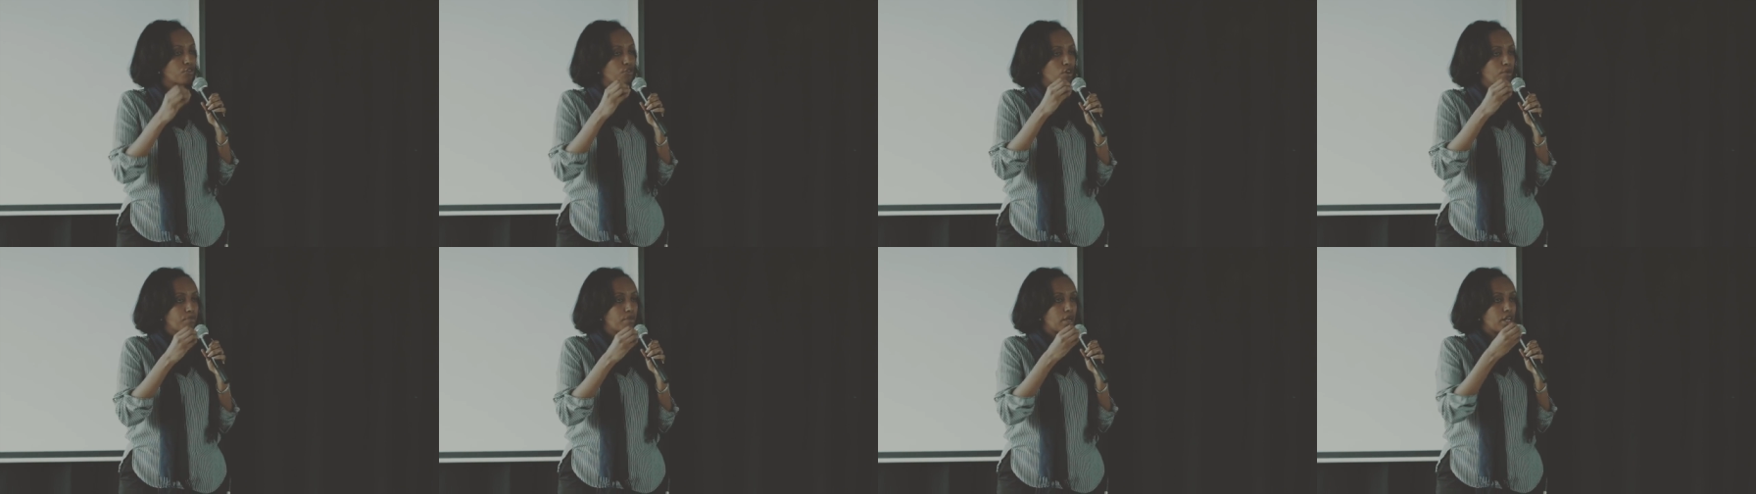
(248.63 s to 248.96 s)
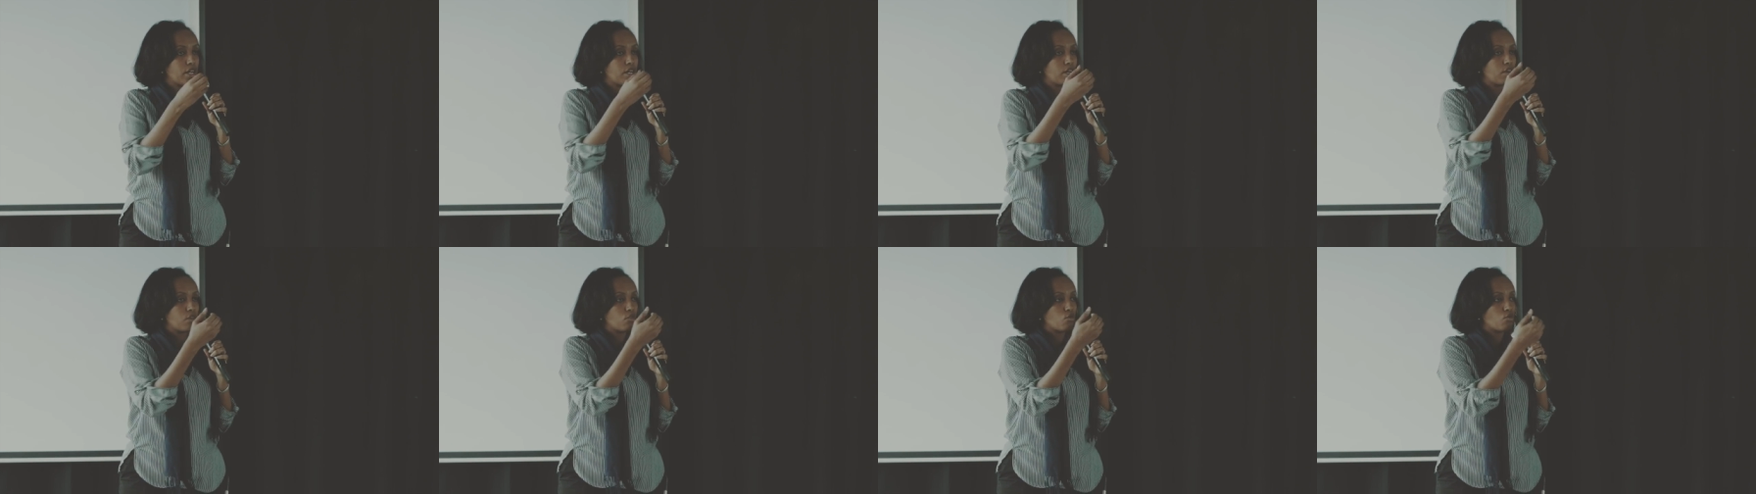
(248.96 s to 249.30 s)
from
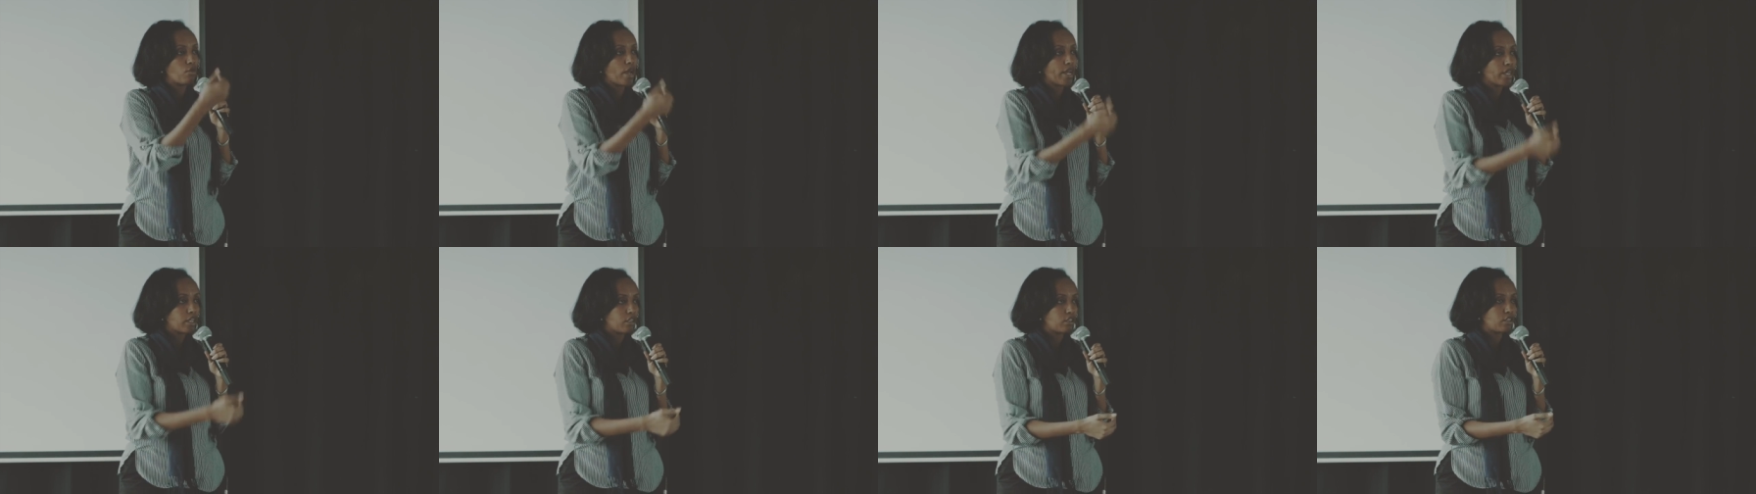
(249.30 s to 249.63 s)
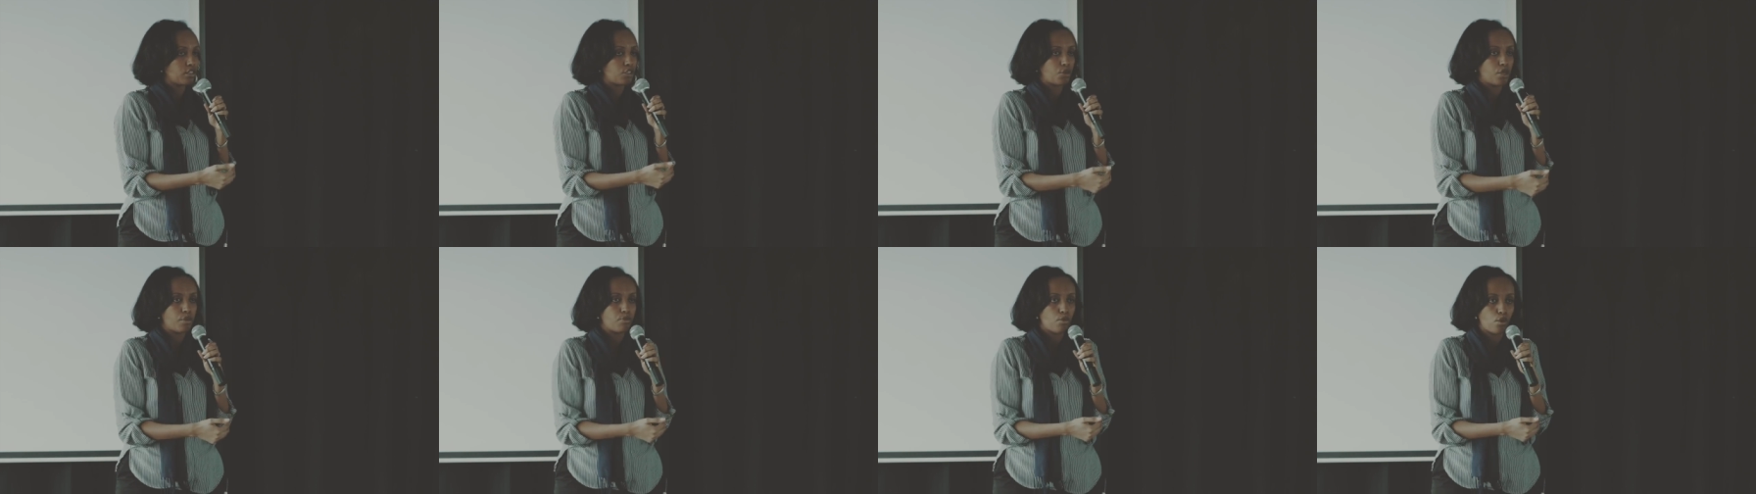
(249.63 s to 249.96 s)
a
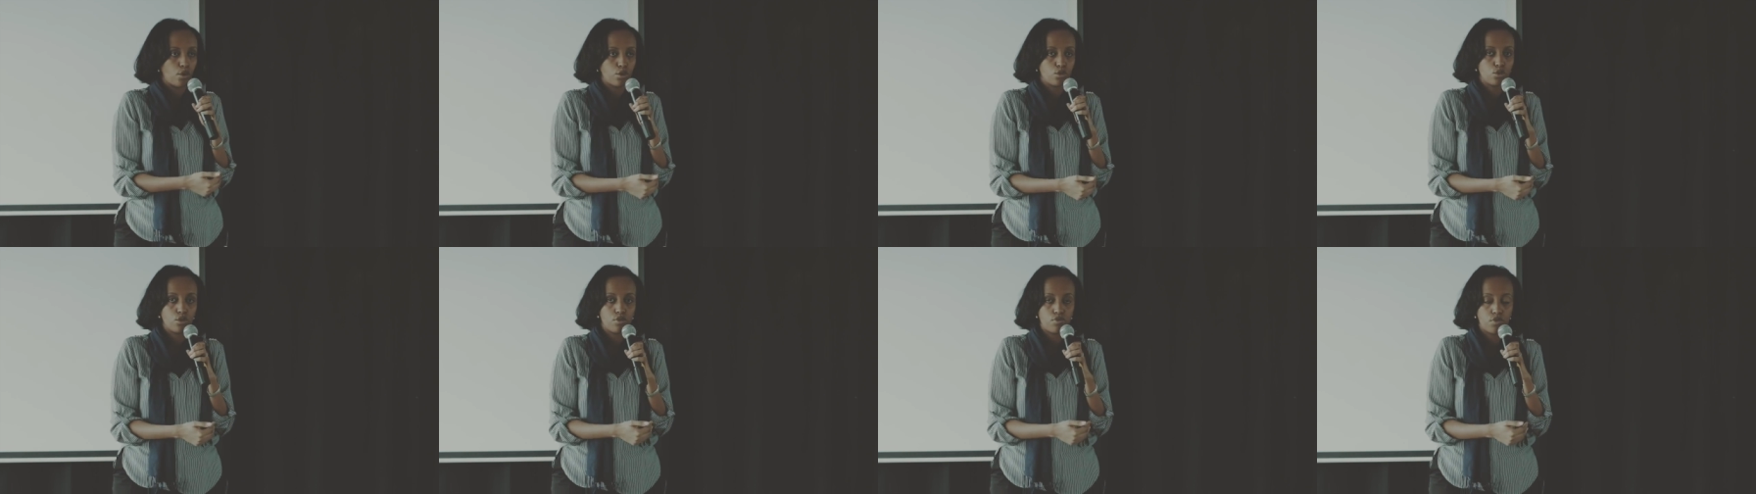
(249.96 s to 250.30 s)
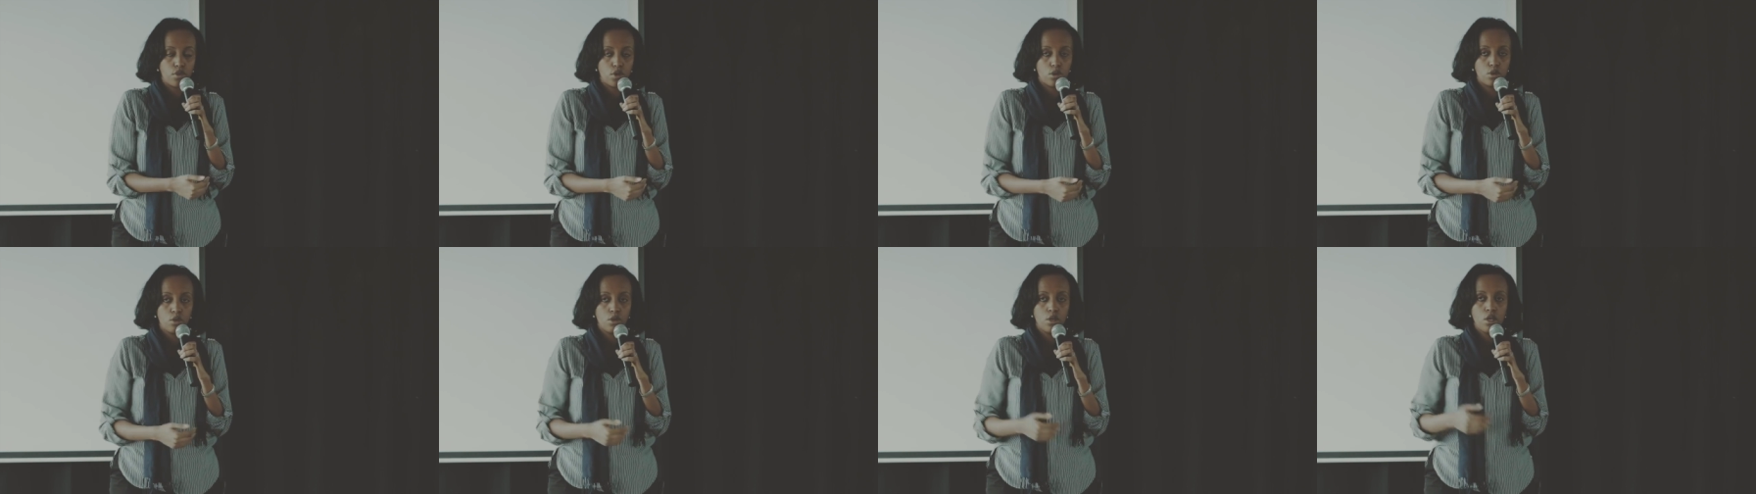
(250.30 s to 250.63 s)
regulatory point of
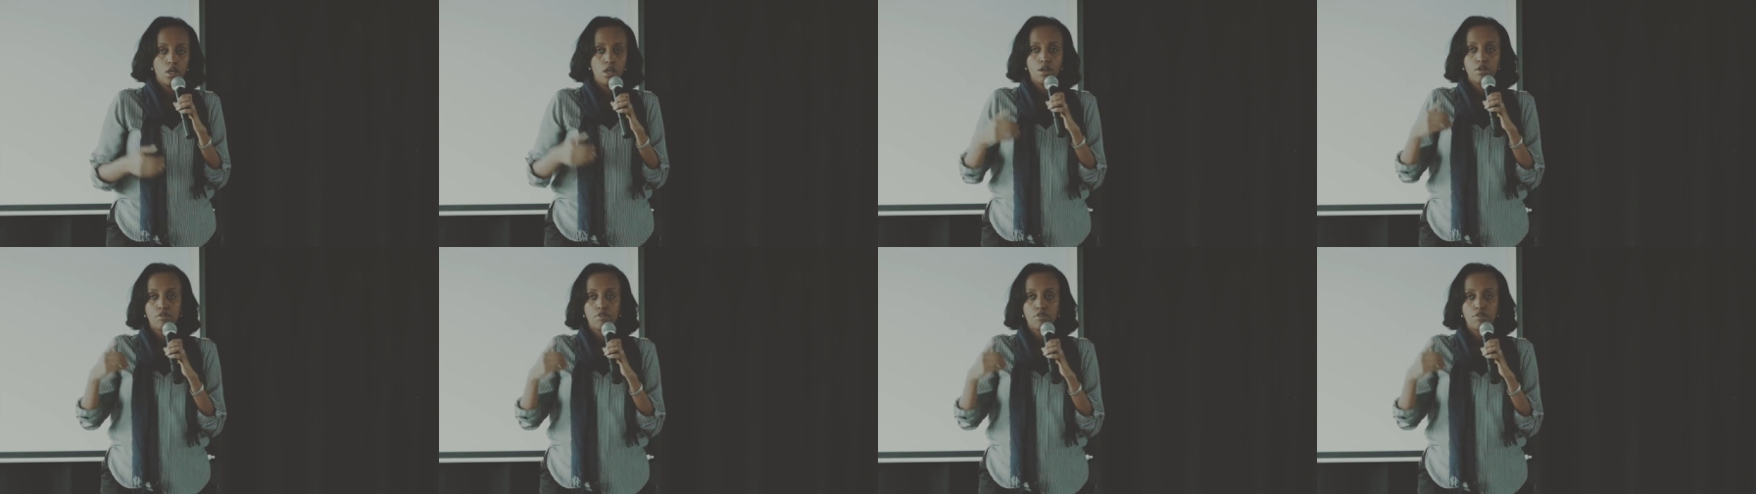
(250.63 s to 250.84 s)
view,